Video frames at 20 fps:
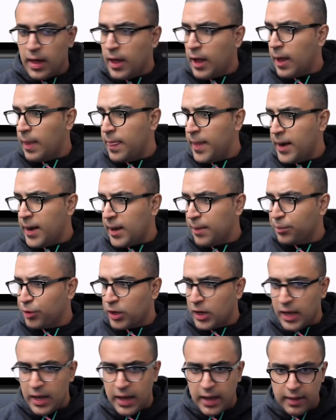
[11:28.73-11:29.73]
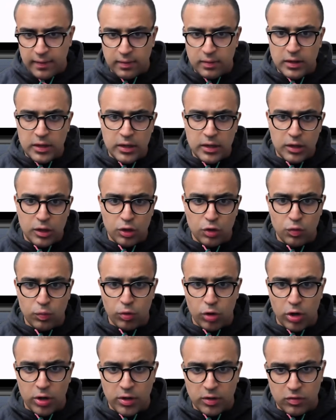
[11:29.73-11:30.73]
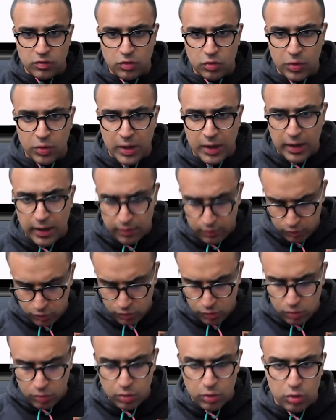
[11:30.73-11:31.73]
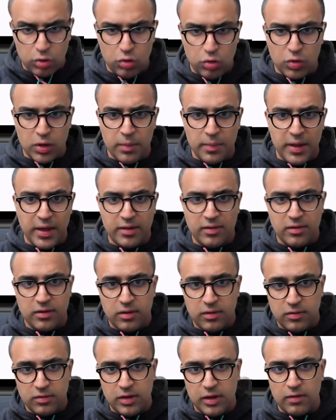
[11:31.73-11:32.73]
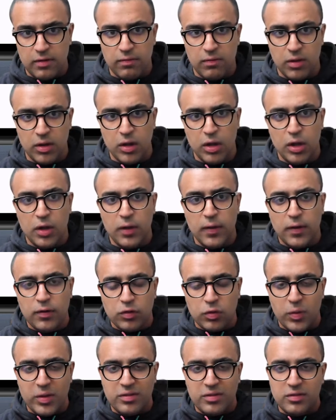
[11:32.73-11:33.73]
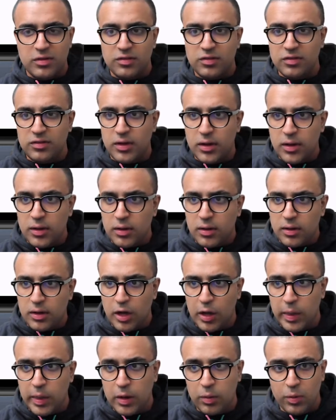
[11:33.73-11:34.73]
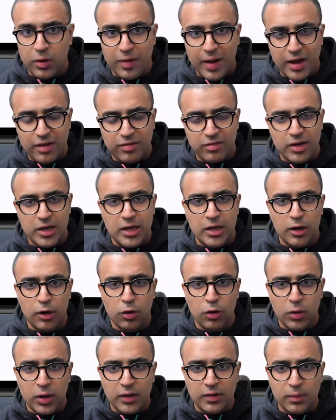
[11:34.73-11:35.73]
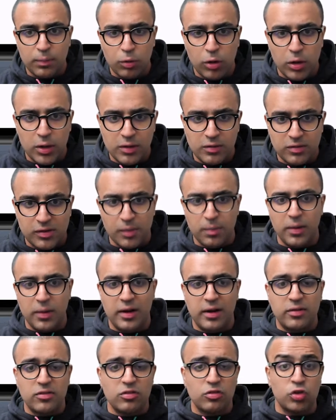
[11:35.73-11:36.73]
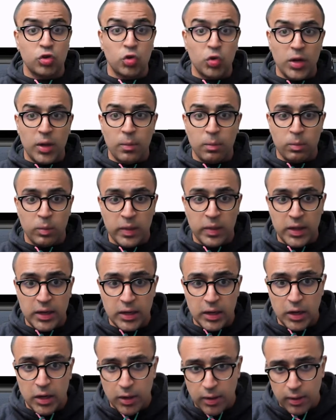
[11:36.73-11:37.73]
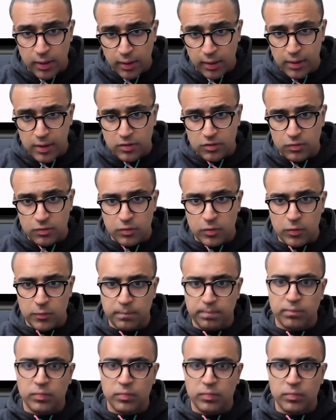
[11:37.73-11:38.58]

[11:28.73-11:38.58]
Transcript: And then I'm going to add the new products to it like so, do command save. So once this is done, now that we're actually loading the products up, let's show them within our list view.